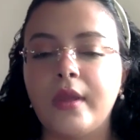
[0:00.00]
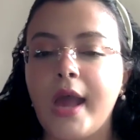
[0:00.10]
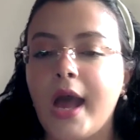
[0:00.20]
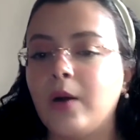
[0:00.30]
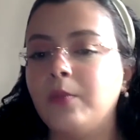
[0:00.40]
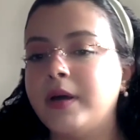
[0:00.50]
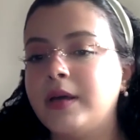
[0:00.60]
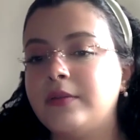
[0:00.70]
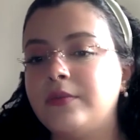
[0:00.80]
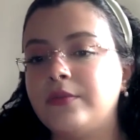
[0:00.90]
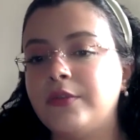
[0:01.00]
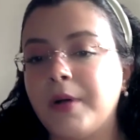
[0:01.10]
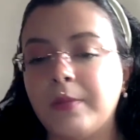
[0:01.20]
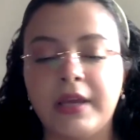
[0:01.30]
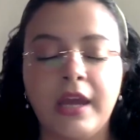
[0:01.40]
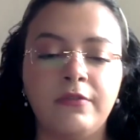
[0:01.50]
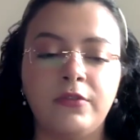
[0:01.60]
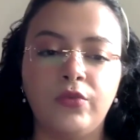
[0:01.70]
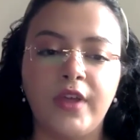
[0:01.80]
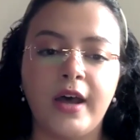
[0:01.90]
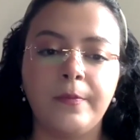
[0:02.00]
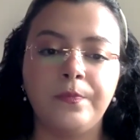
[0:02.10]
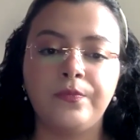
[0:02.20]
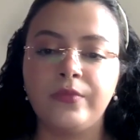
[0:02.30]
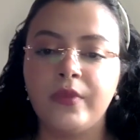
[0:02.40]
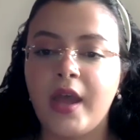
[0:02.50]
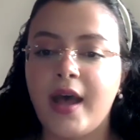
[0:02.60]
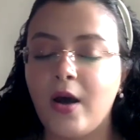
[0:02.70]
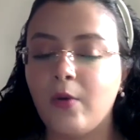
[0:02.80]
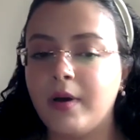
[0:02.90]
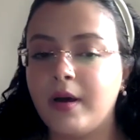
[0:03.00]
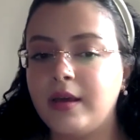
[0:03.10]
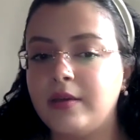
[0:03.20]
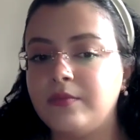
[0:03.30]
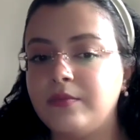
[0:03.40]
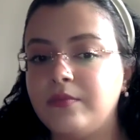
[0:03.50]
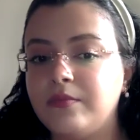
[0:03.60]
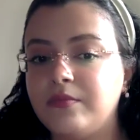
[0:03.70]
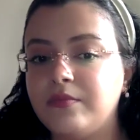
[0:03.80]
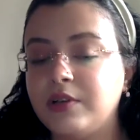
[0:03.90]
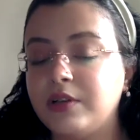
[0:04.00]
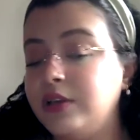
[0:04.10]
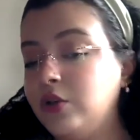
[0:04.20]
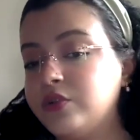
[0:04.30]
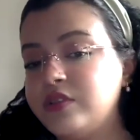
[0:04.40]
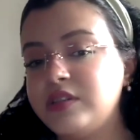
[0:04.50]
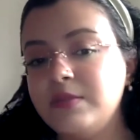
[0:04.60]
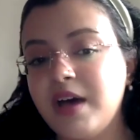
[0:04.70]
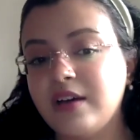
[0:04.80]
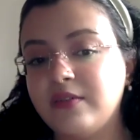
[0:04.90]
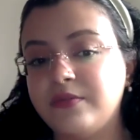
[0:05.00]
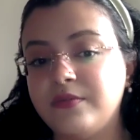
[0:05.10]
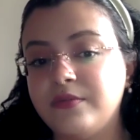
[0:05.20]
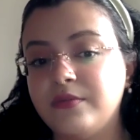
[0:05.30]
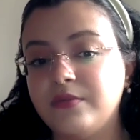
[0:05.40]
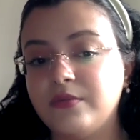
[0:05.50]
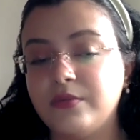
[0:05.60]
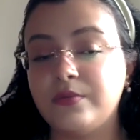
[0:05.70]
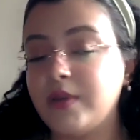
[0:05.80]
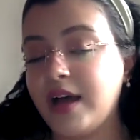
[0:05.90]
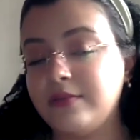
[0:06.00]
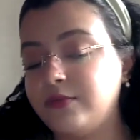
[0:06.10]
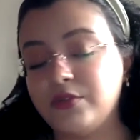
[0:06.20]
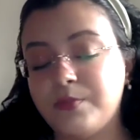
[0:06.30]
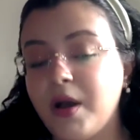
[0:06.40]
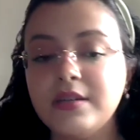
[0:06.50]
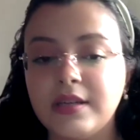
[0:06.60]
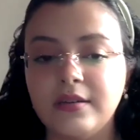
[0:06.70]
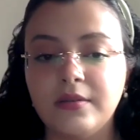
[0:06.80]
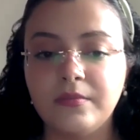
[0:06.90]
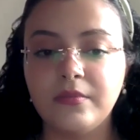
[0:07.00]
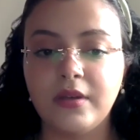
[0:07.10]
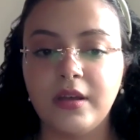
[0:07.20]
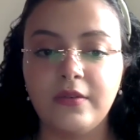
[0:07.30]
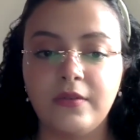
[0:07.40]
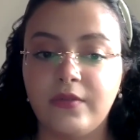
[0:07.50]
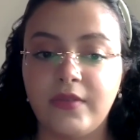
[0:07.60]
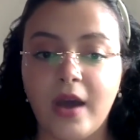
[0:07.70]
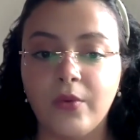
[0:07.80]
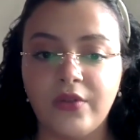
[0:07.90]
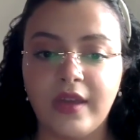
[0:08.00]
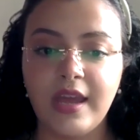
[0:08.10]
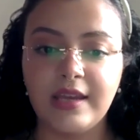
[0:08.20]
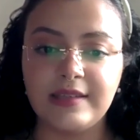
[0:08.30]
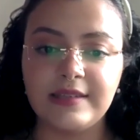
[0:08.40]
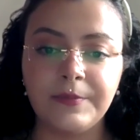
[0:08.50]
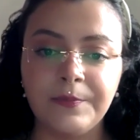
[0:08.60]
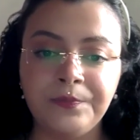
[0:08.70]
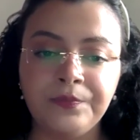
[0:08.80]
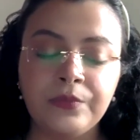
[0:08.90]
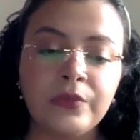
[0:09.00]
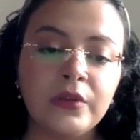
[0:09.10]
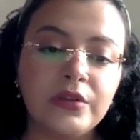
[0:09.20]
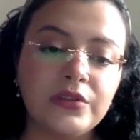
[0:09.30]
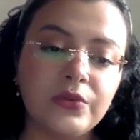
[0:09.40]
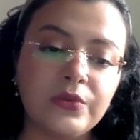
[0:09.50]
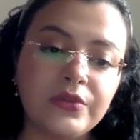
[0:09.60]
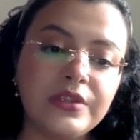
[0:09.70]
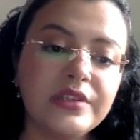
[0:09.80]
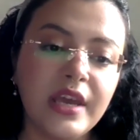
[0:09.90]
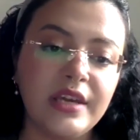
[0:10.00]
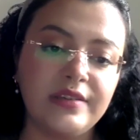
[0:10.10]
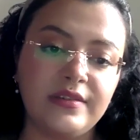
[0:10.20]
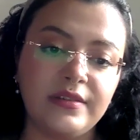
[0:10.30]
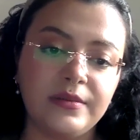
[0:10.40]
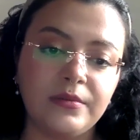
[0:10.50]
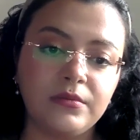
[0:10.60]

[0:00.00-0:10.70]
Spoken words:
how might the public have viewed that? How might the legal system have responded if that were the case? So this case,